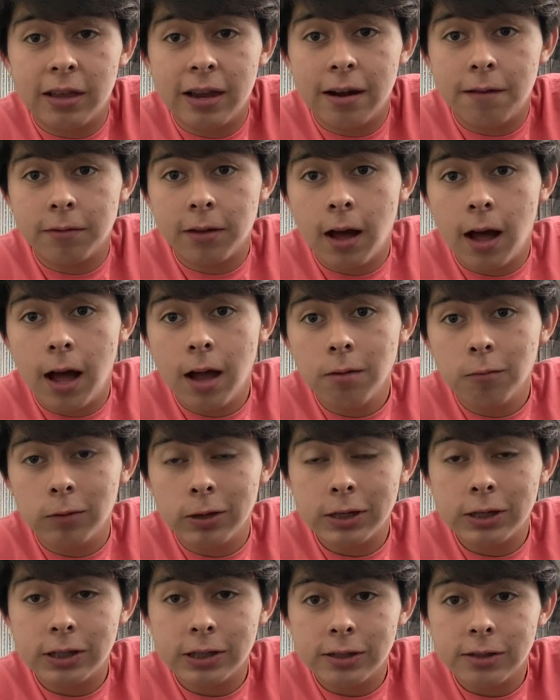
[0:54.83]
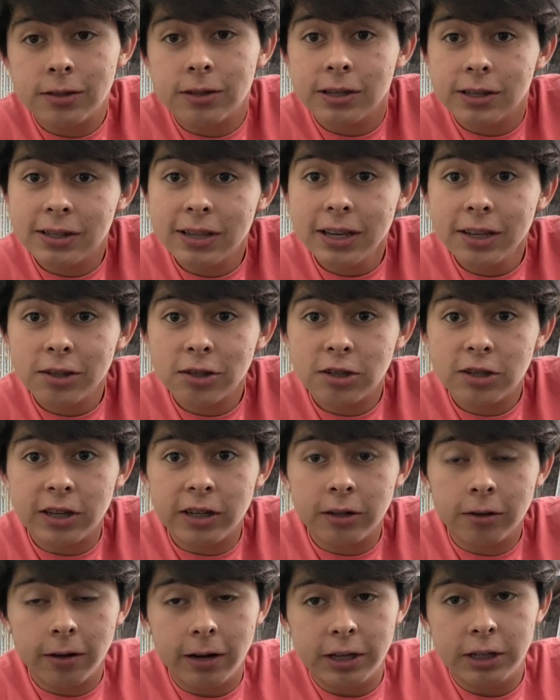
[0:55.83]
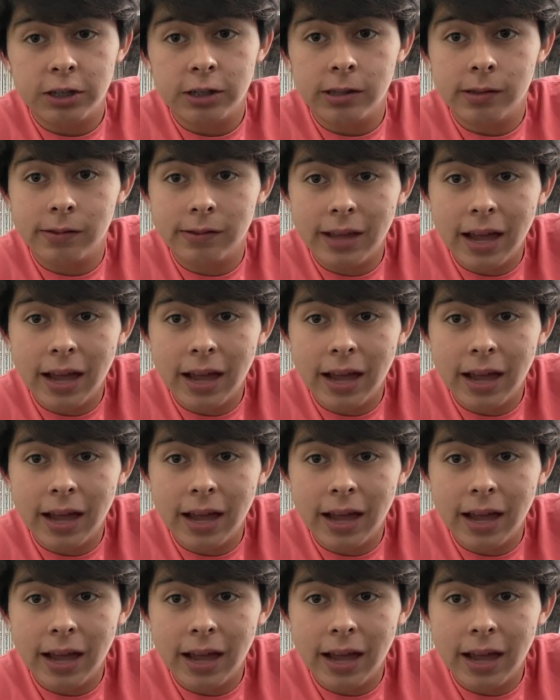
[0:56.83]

that I've got, which is the 6th generation.